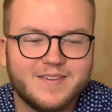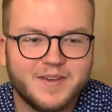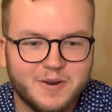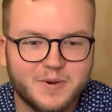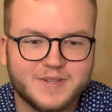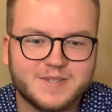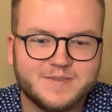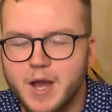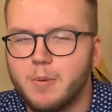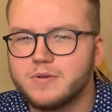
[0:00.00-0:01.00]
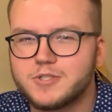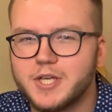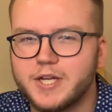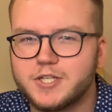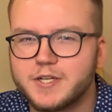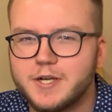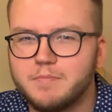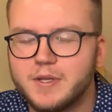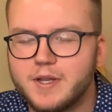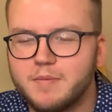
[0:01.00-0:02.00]
Anyways, I won't say check out
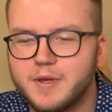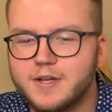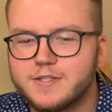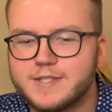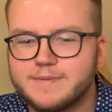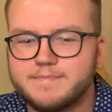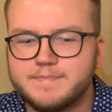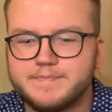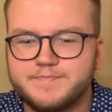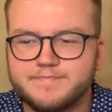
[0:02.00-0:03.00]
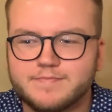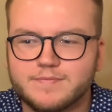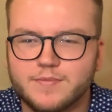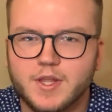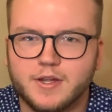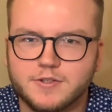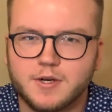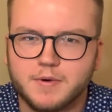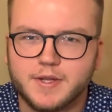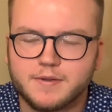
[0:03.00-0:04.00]
Midnight Mass. It's all
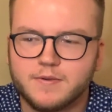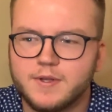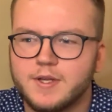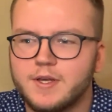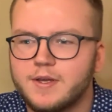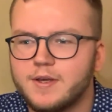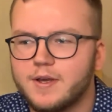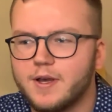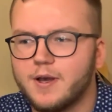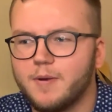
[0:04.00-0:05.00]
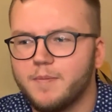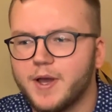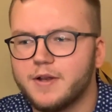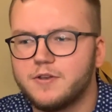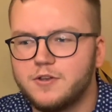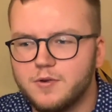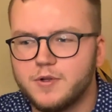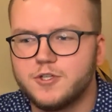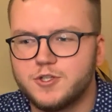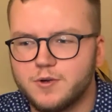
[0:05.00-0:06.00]
right. I do
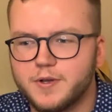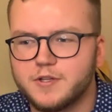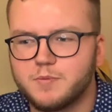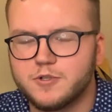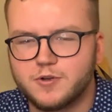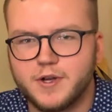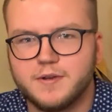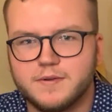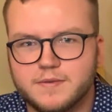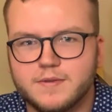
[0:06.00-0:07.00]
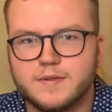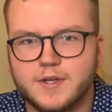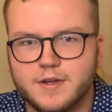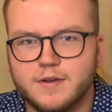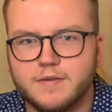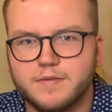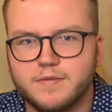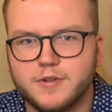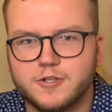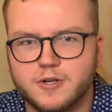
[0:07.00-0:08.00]
enjoy its portrayal of
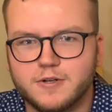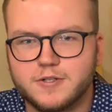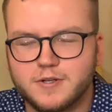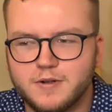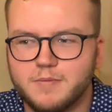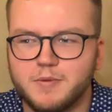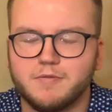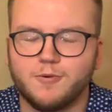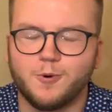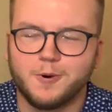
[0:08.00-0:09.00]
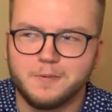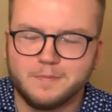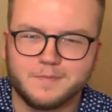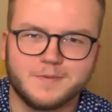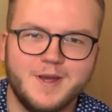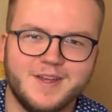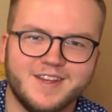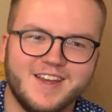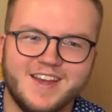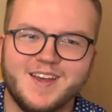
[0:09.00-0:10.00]
the church before
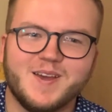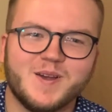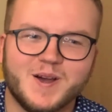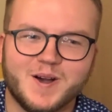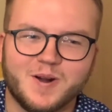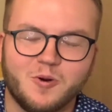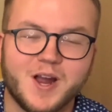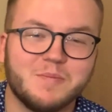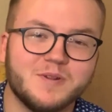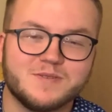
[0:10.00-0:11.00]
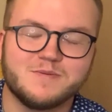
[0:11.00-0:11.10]
crap hits